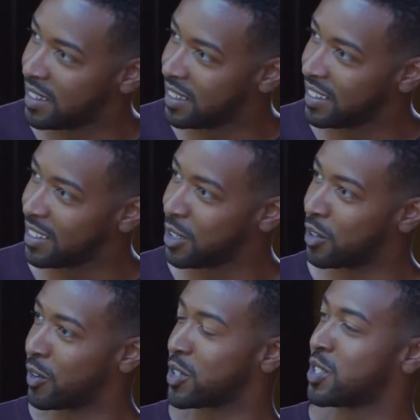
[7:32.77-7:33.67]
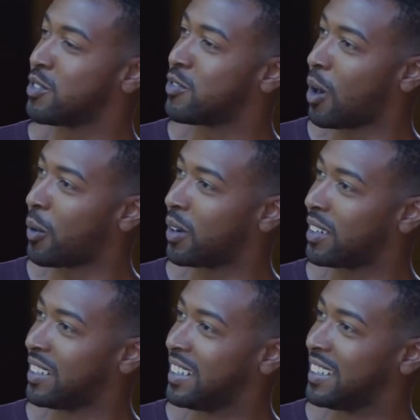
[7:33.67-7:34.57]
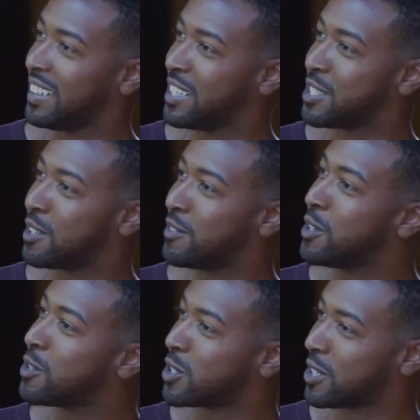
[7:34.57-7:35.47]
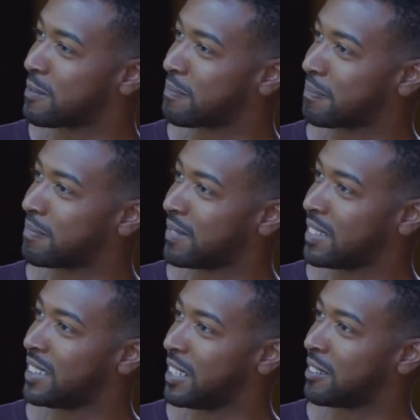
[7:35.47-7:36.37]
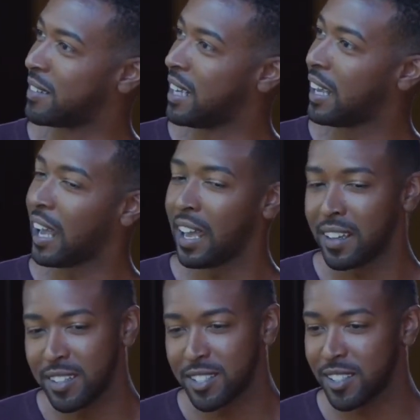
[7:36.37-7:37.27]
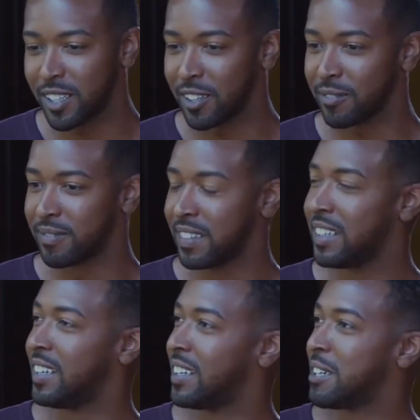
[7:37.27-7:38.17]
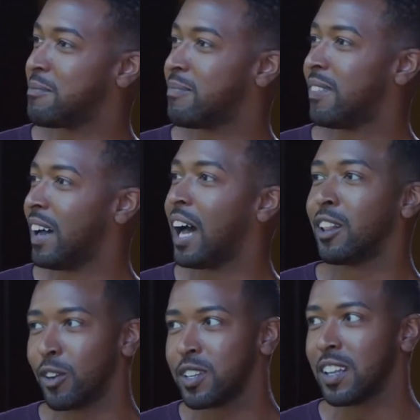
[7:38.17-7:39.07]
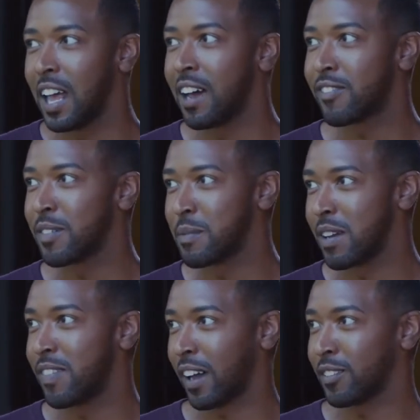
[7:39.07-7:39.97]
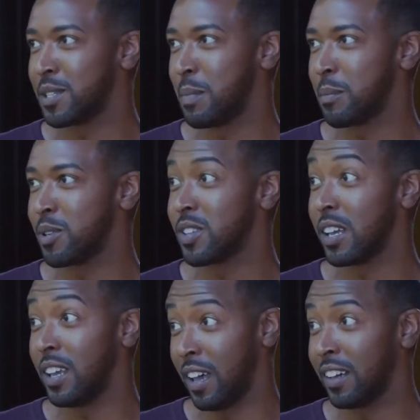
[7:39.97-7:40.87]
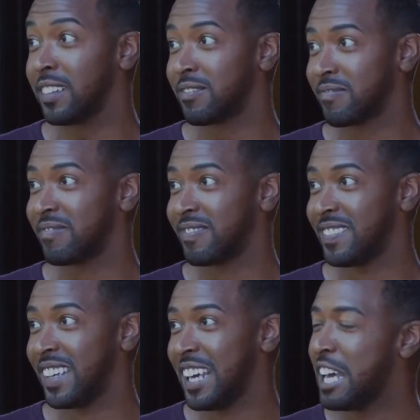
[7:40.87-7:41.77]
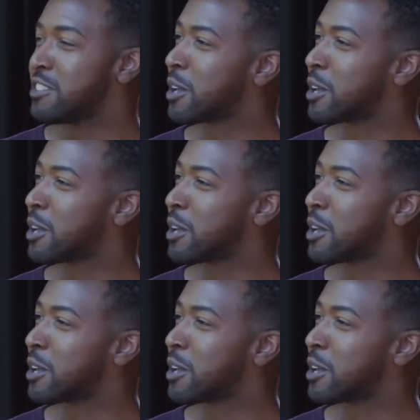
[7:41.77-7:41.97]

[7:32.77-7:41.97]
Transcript: university forward into the future, And, I learned a lot from my faculty members at Yale. Yeah. So it